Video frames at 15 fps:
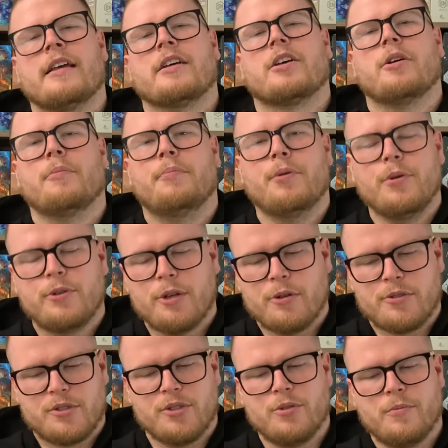Kabuto
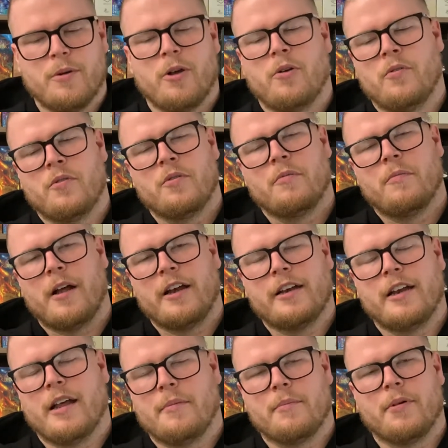Sumo, my
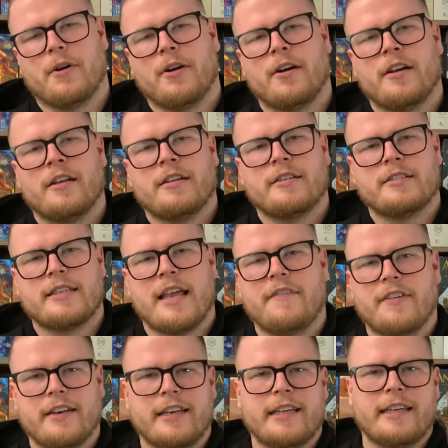number
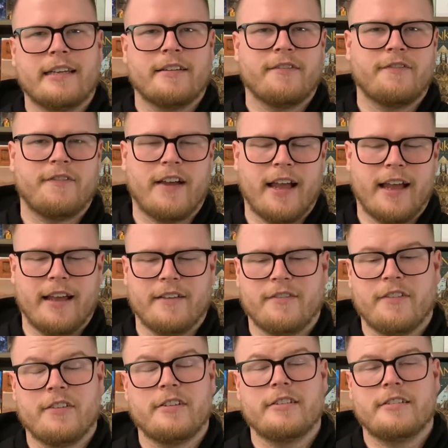
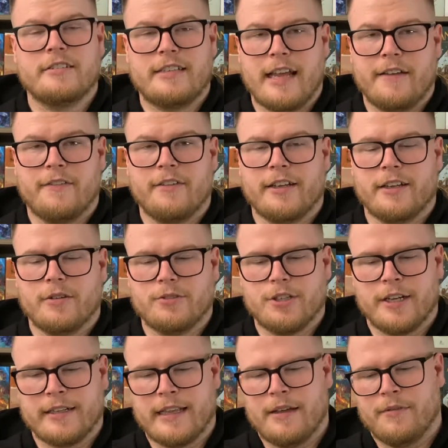75. Definitely go
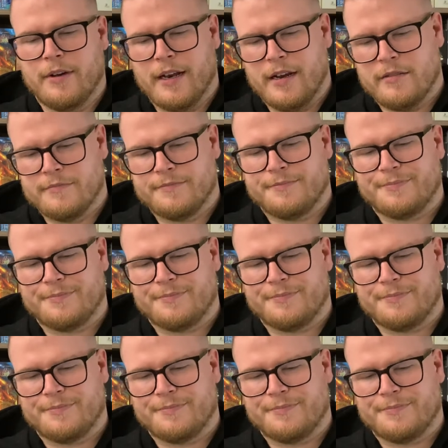check that one out.